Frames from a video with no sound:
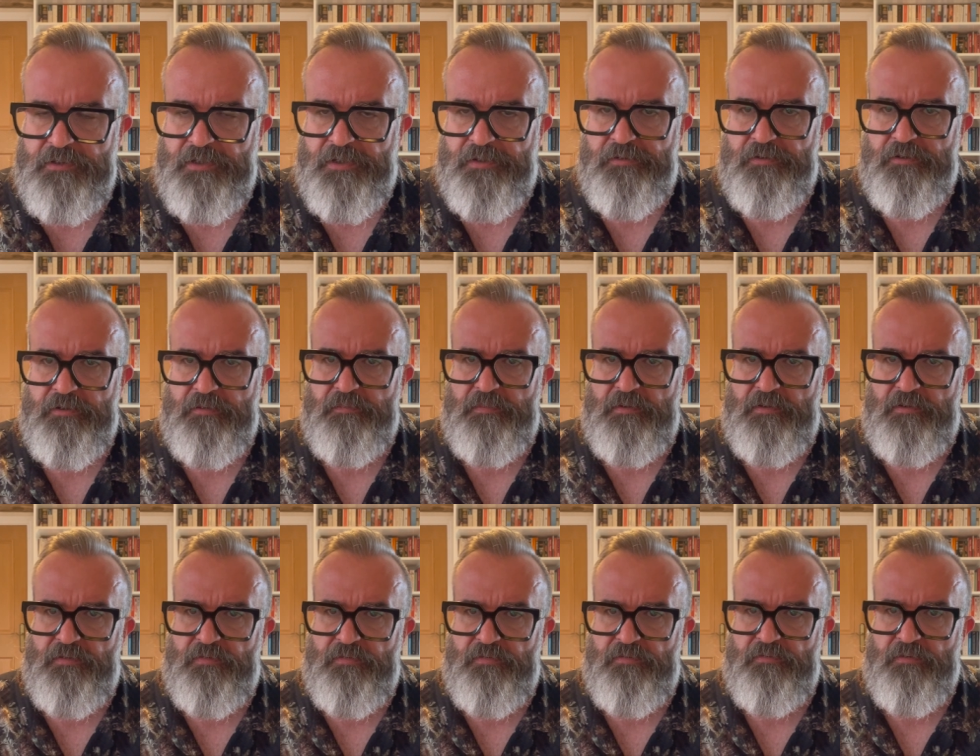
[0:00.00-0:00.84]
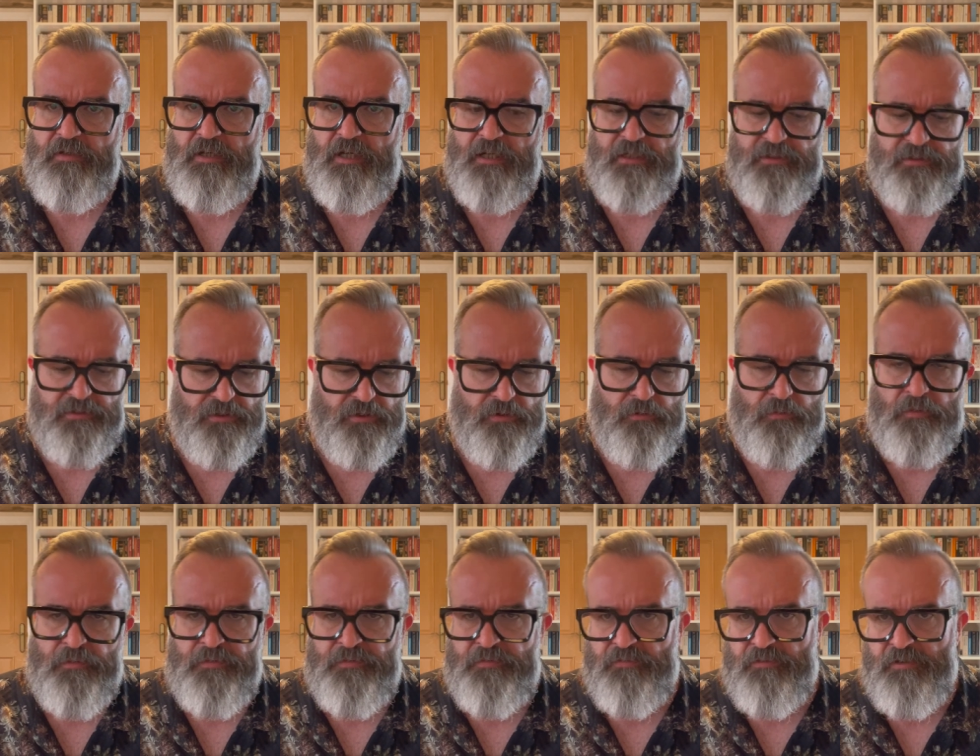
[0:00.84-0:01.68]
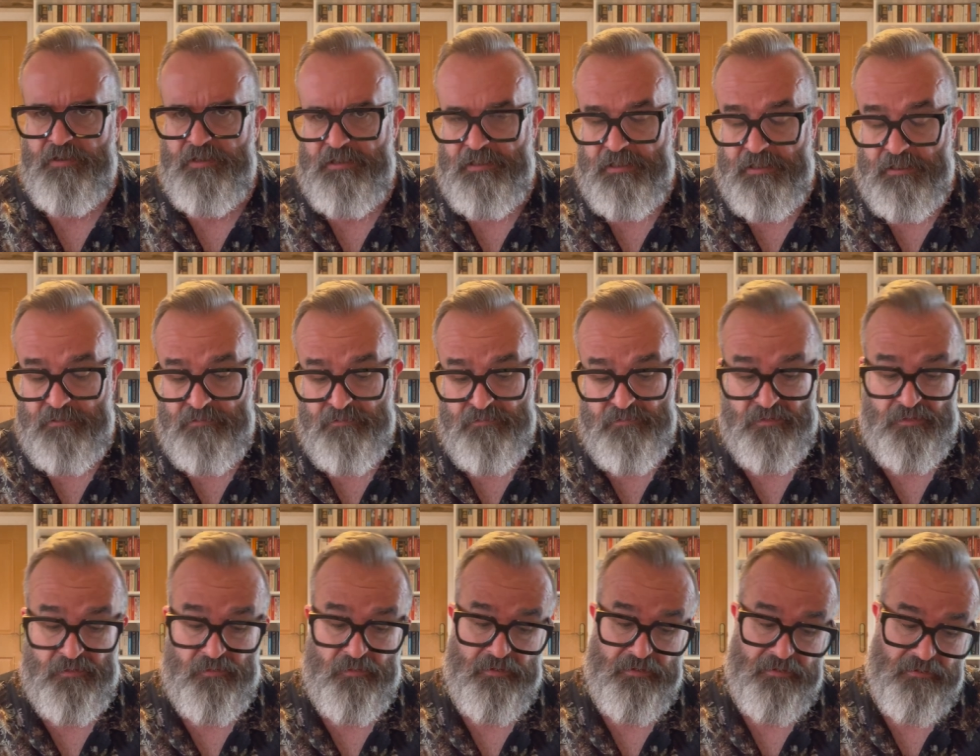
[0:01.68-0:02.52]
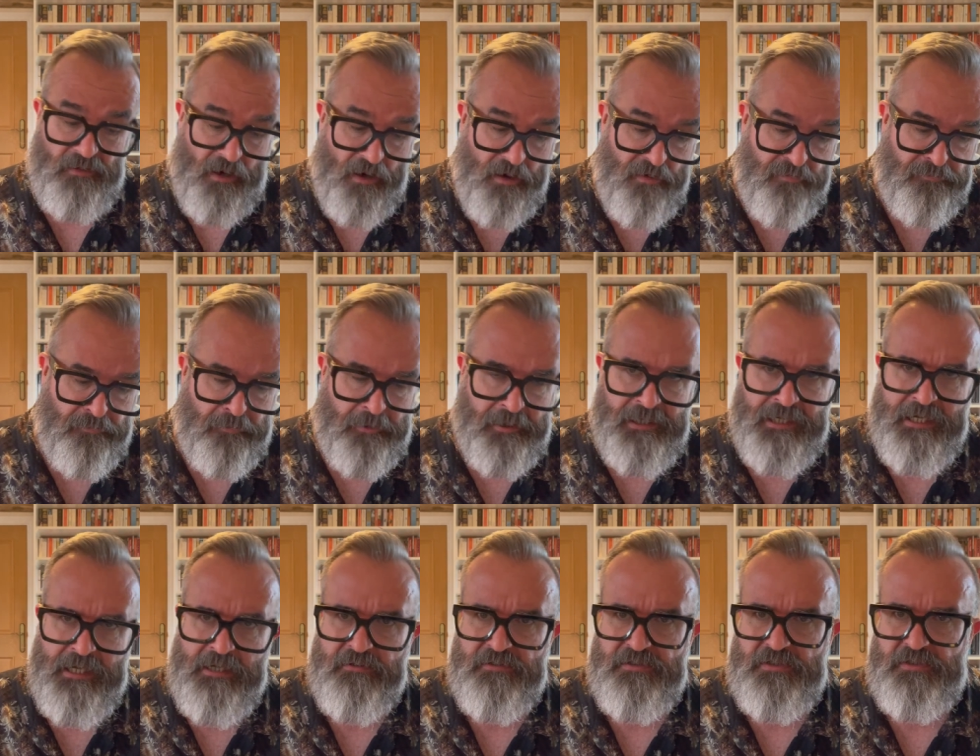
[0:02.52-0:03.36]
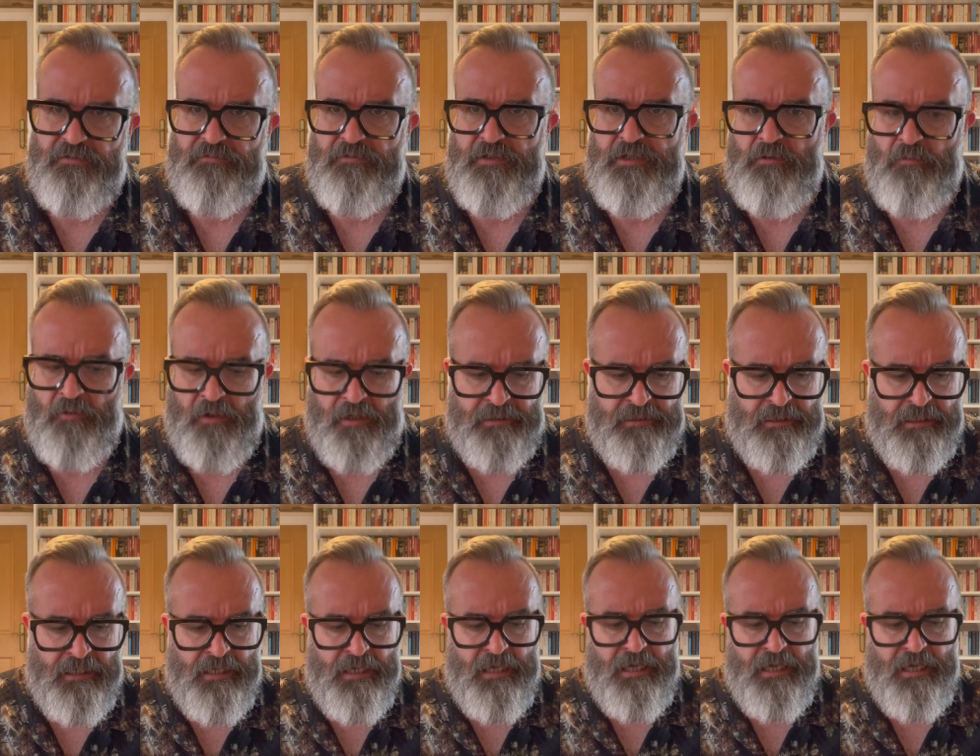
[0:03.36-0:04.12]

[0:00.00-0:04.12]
I thought it'd be 2 or 3-0. Halfway house, 3-1.